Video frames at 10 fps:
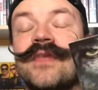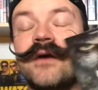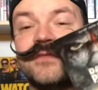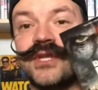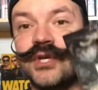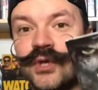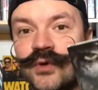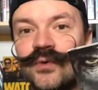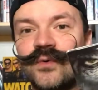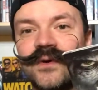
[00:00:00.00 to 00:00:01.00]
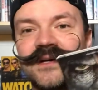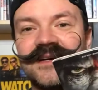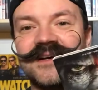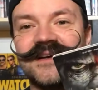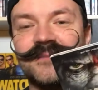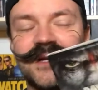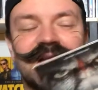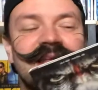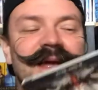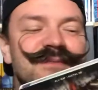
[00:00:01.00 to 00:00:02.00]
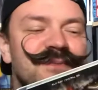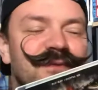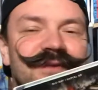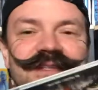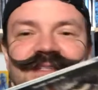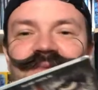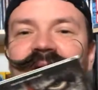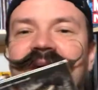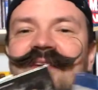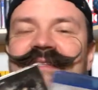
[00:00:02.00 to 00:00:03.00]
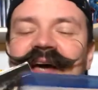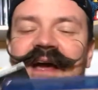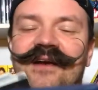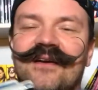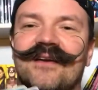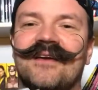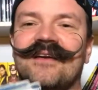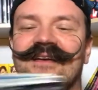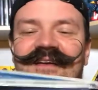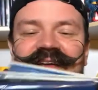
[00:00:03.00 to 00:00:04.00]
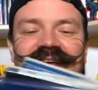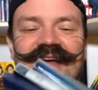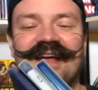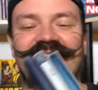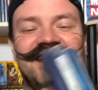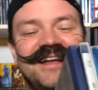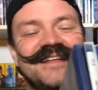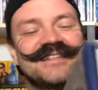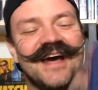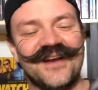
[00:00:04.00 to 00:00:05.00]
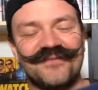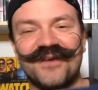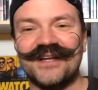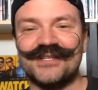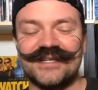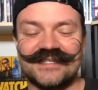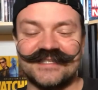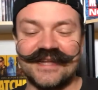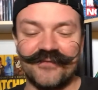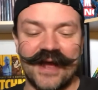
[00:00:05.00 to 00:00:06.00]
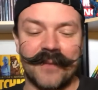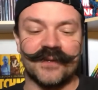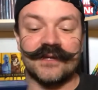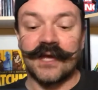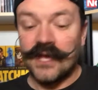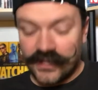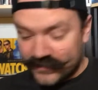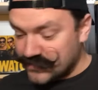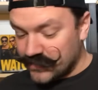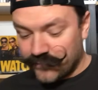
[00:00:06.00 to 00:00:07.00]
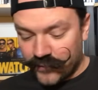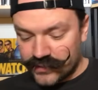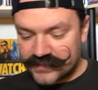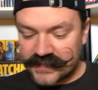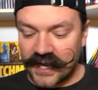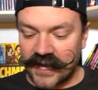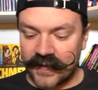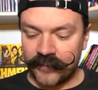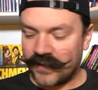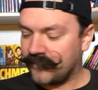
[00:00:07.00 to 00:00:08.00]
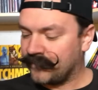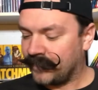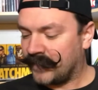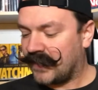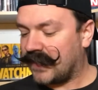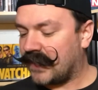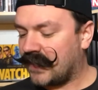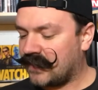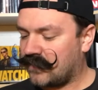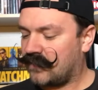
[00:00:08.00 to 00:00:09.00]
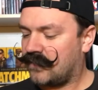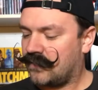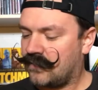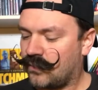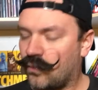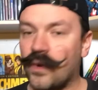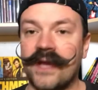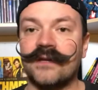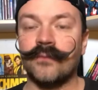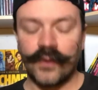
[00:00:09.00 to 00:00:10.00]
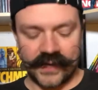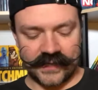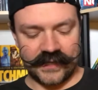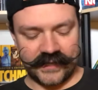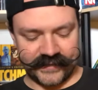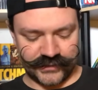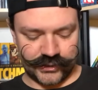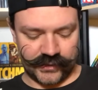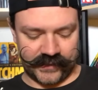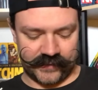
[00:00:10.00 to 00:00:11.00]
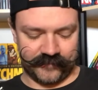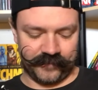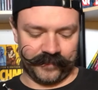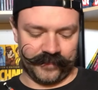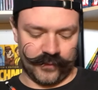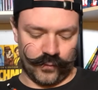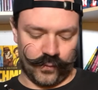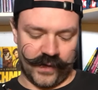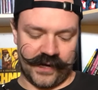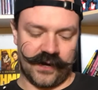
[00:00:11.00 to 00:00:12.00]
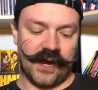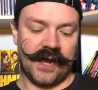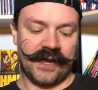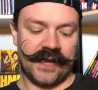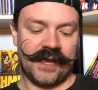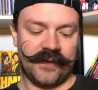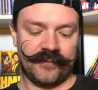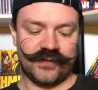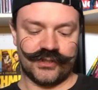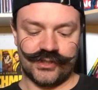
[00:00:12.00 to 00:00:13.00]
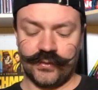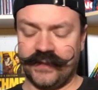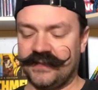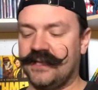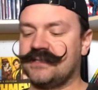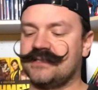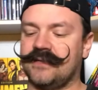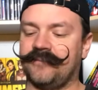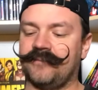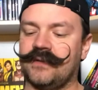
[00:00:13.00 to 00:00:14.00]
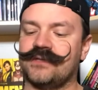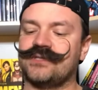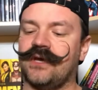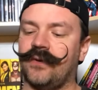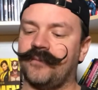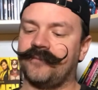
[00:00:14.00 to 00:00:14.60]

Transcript: of the new Planet of the Apes movies, we have an entire entire franchise. This has never happened. This is the first time in random ranking history where I am doing this. So,